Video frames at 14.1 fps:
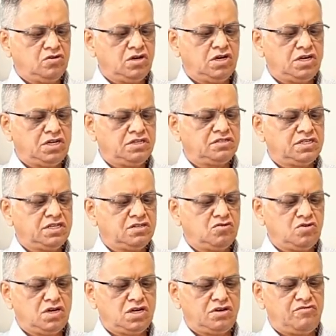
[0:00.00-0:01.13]
look at TCS,
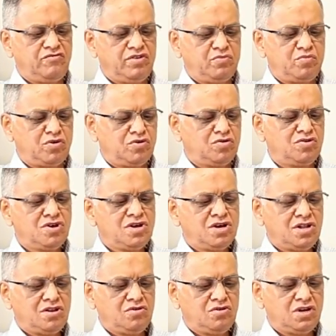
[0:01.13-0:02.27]
look at Wipro,
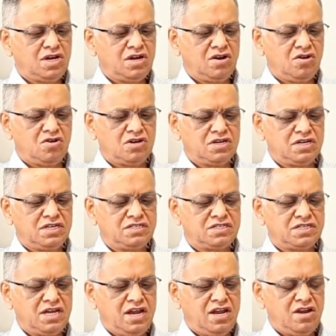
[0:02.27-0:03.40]
look at
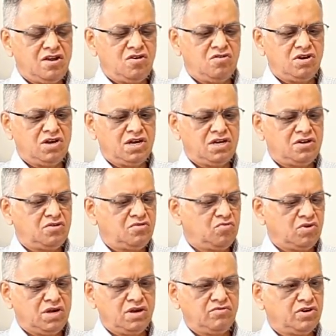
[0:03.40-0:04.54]
Cognizant, look at
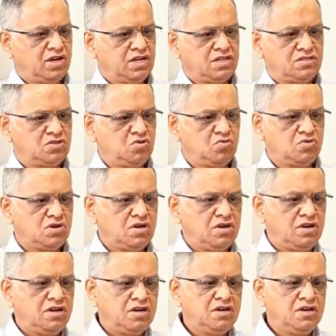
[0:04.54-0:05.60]
whatever else you want.